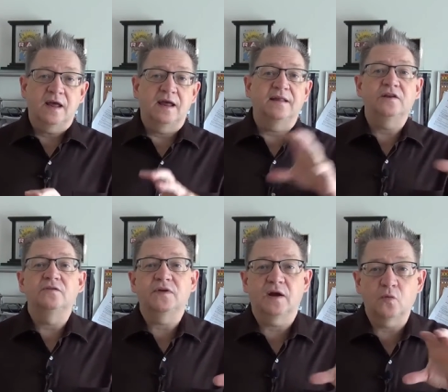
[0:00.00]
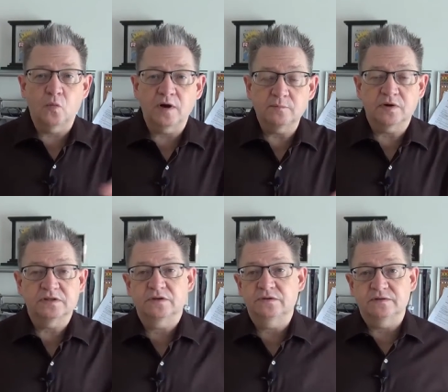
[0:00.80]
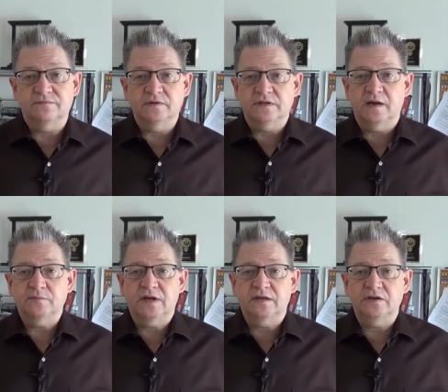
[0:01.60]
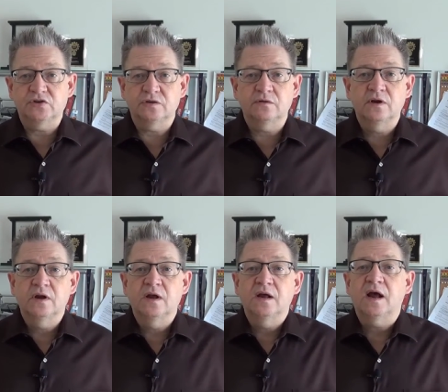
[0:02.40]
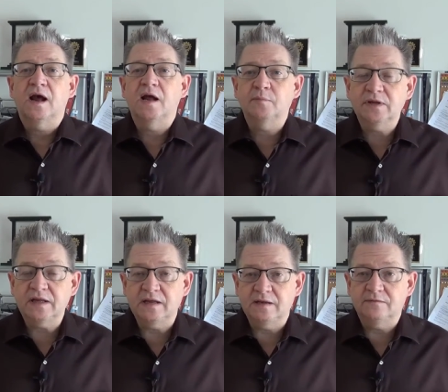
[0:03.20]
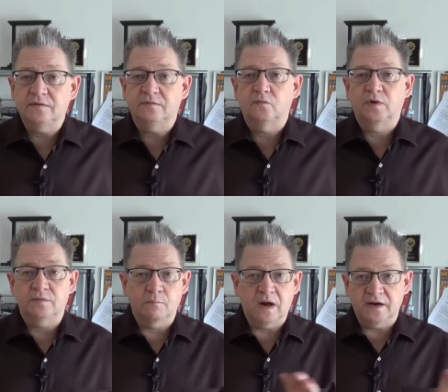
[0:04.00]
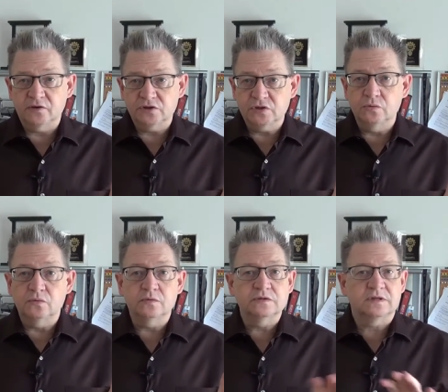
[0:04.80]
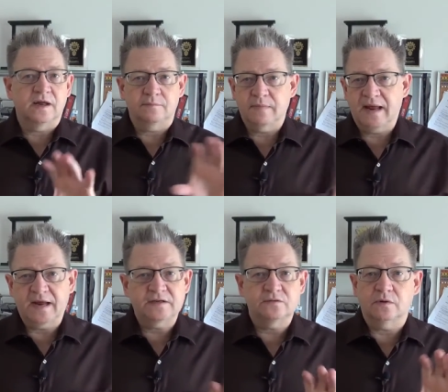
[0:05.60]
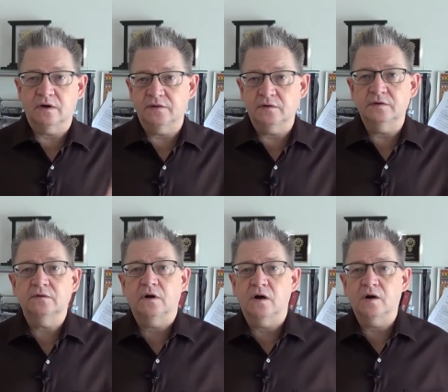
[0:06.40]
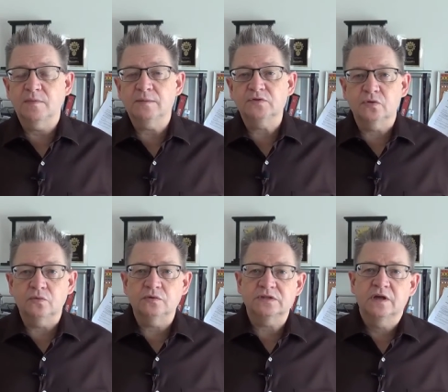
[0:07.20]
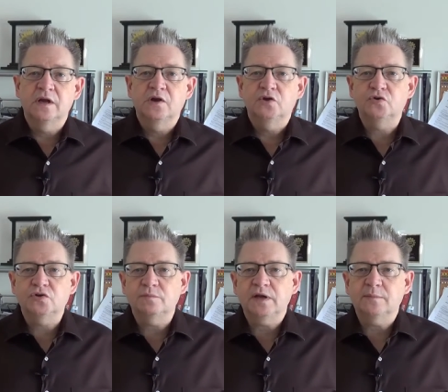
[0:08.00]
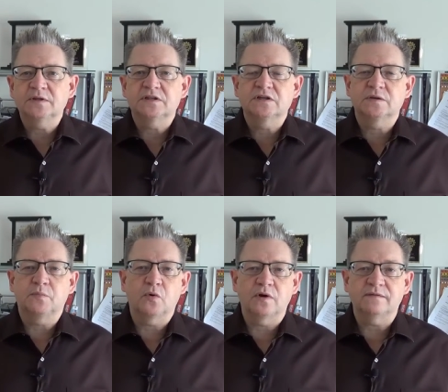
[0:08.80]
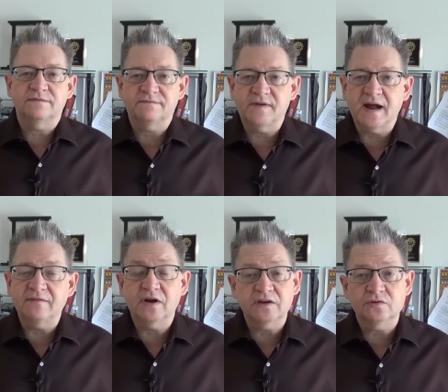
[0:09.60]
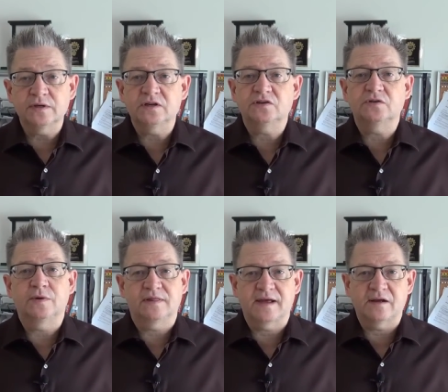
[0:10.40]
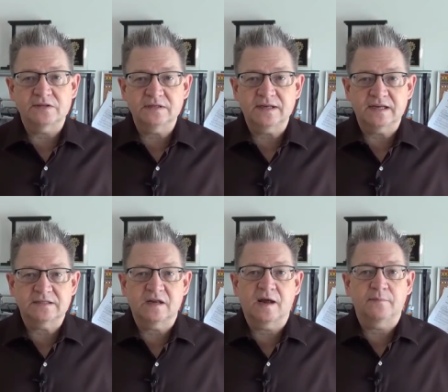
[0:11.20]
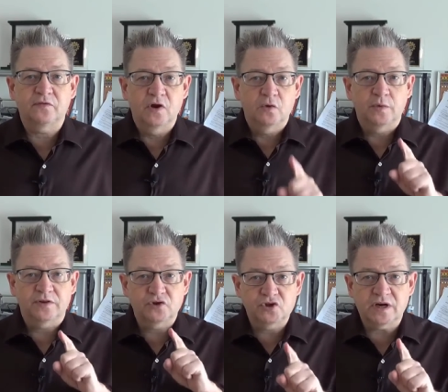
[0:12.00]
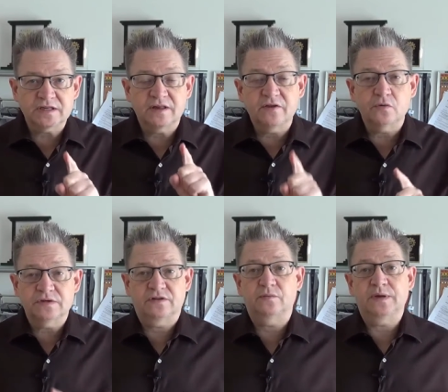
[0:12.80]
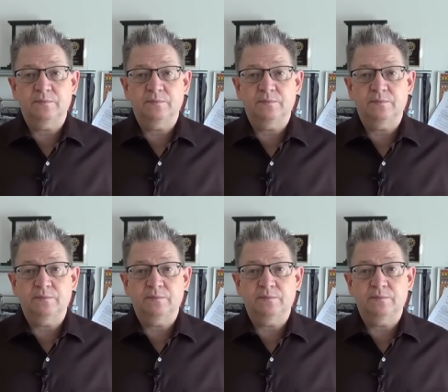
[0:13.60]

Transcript: and then you've got one person who's a full-time technician, I believe with modern tools like Max or other RMM tools, you should be able to support 500 to 1,000 desktops with just those three